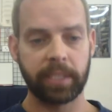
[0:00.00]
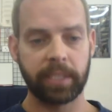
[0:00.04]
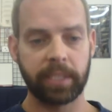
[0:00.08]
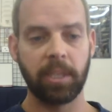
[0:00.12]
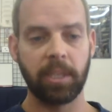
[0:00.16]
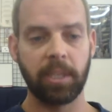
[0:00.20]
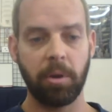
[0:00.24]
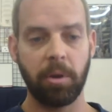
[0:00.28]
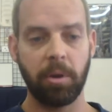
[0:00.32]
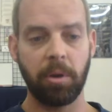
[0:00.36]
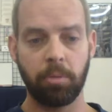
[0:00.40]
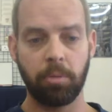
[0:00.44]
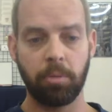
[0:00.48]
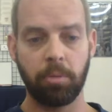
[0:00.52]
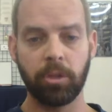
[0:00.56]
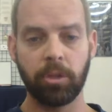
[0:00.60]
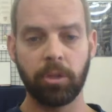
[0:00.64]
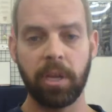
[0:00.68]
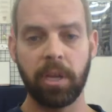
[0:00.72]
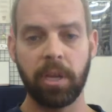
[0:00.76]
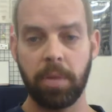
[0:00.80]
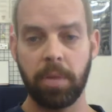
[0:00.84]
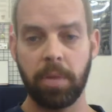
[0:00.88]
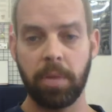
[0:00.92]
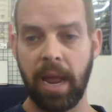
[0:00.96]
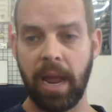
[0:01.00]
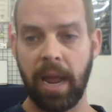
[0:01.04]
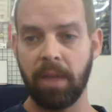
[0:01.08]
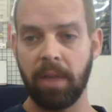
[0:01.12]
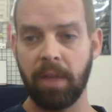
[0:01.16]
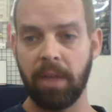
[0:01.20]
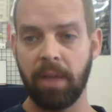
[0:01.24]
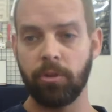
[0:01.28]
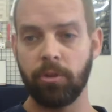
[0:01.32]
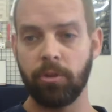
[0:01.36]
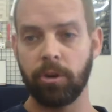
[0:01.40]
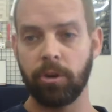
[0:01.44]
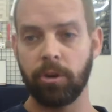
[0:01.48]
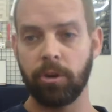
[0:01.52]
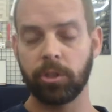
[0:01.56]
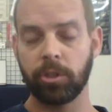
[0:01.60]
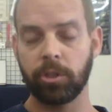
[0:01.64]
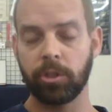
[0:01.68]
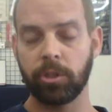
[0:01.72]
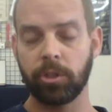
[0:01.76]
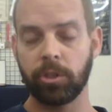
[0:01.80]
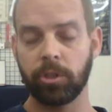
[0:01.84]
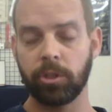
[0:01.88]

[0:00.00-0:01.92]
exhibit bullying behaviors